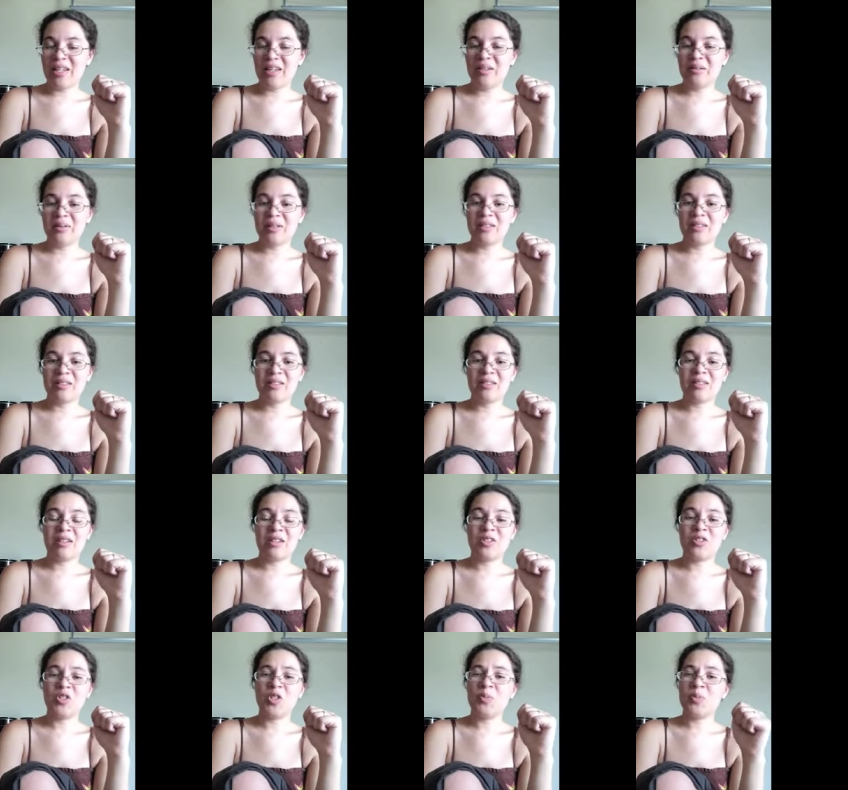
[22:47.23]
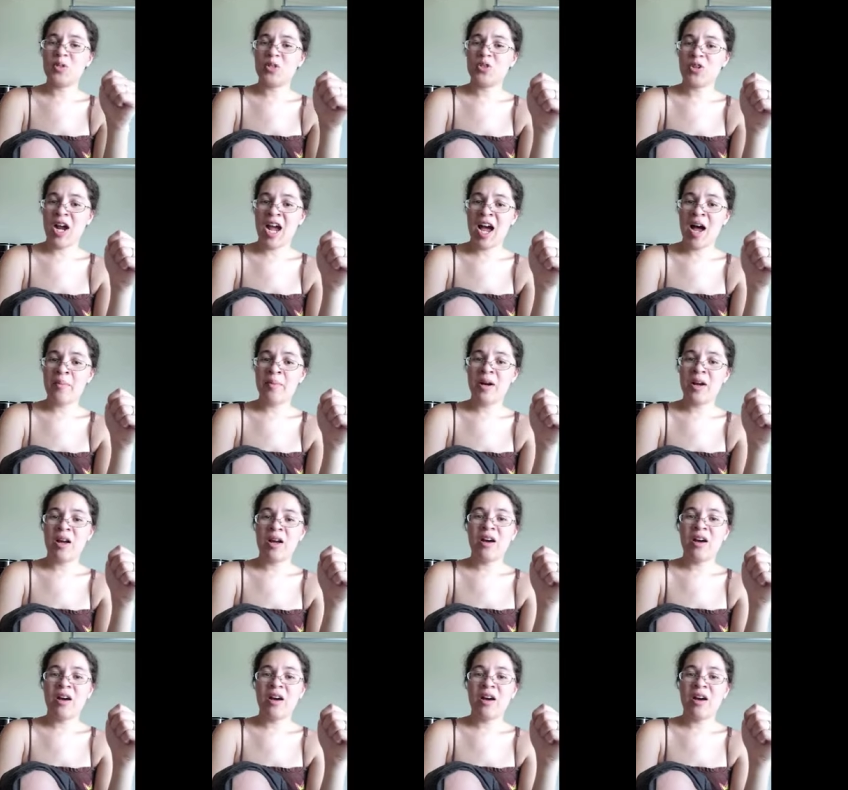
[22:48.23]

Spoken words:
It was super drab.